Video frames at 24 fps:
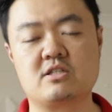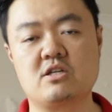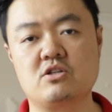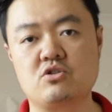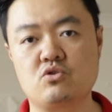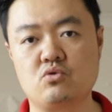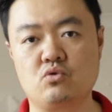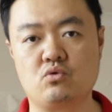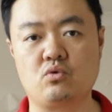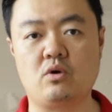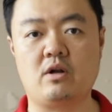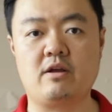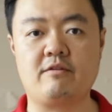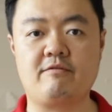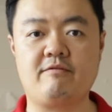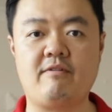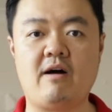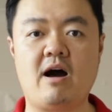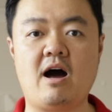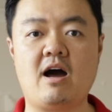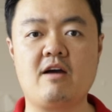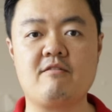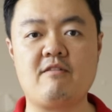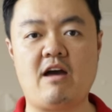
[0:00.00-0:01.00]

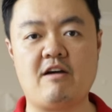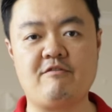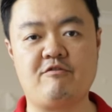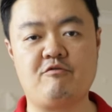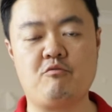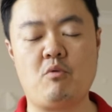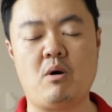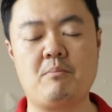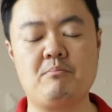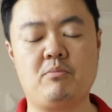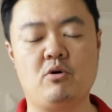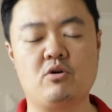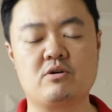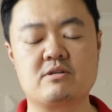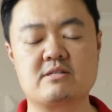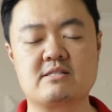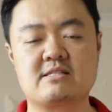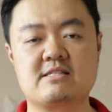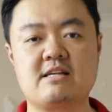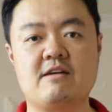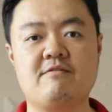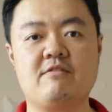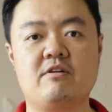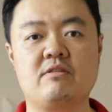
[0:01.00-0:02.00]
10-25
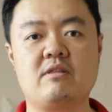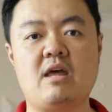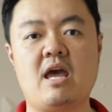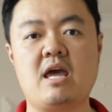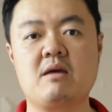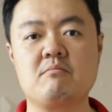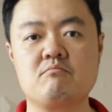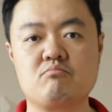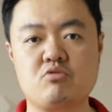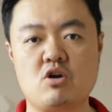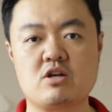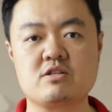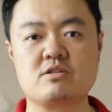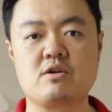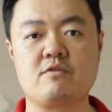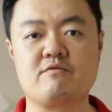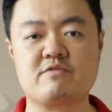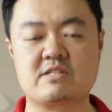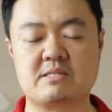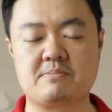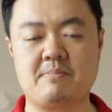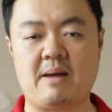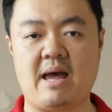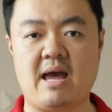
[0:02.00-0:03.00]
f1.7,
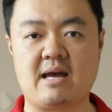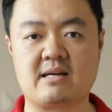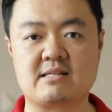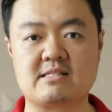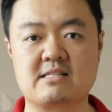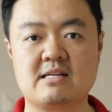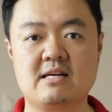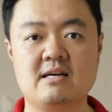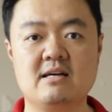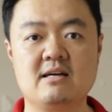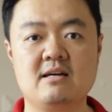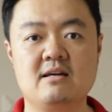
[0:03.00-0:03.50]
impressive specs,